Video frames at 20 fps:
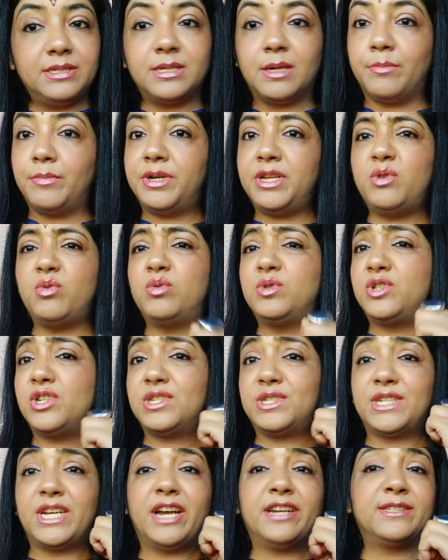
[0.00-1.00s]
somebody who
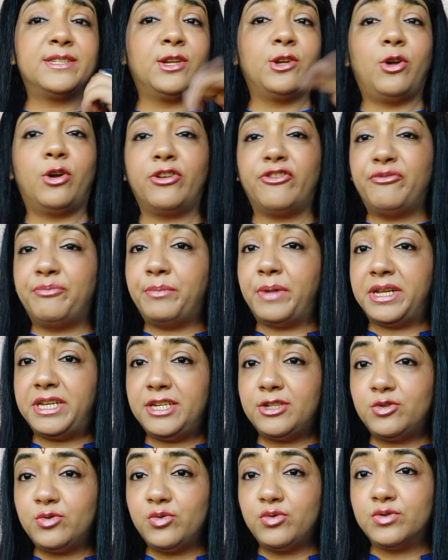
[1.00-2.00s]
just has a lot of
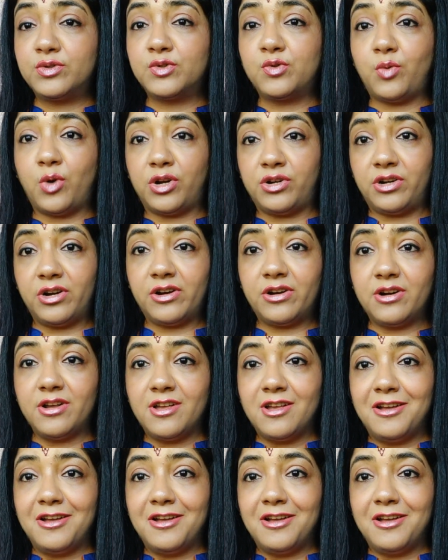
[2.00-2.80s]
money to squander.